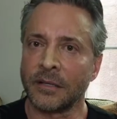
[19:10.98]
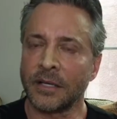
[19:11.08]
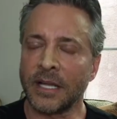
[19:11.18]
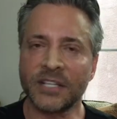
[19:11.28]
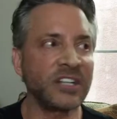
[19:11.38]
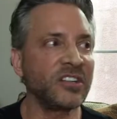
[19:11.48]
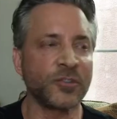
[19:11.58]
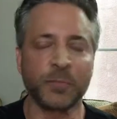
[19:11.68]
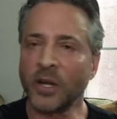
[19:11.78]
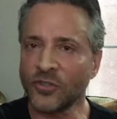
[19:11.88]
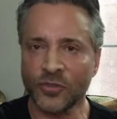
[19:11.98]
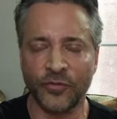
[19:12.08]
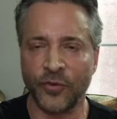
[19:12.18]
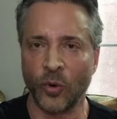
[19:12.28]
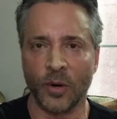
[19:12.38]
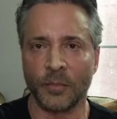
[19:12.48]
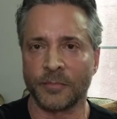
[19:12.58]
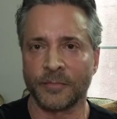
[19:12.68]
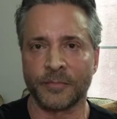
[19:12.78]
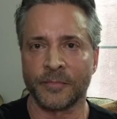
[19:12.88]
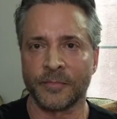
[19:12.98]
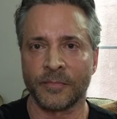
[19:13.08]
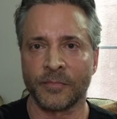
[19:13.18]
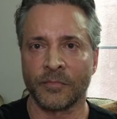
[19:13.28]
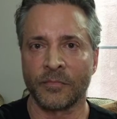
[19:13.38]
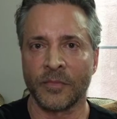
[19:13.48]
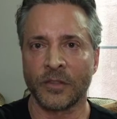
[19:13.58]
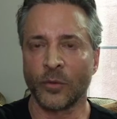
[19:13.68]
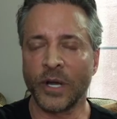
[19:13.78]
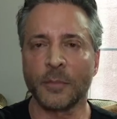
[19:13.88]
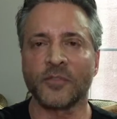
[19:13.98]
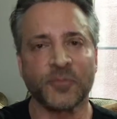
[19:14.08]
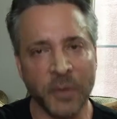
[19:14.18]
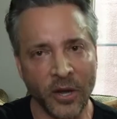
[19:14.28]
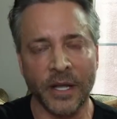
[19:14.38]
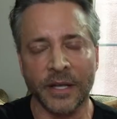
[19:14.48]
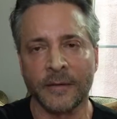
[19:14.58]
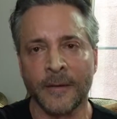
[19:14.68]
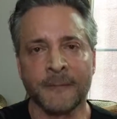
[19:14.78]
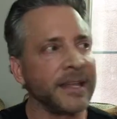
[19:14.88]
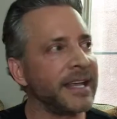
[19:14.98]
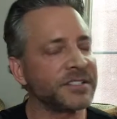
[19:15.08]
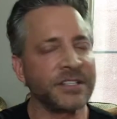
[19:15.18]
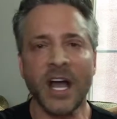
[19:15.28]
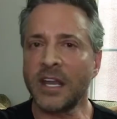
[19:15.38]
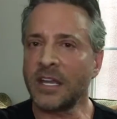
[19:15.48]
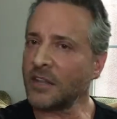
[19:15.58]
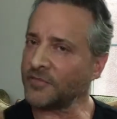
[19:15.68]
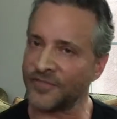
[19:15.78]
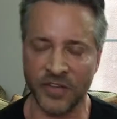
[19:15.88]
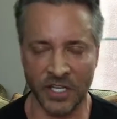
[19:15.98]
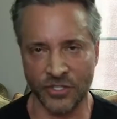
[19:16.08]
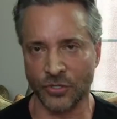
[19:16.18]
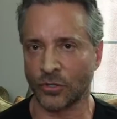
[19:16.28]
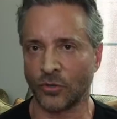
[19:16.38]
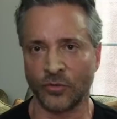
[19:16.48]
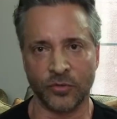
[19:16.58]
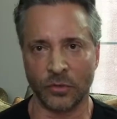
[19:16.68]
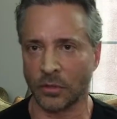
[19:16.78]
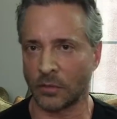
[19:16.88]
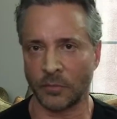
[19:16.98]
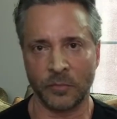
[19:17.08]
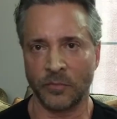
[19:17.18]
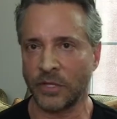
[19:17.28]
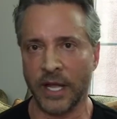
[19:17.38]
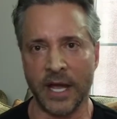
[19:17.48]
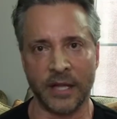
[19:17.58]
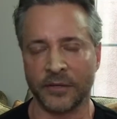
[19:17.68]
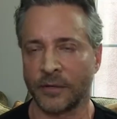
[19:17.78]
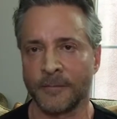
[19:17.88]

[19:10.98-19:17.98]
It's in the spiritual form, the realm of spirit. It's not in the physical form yet.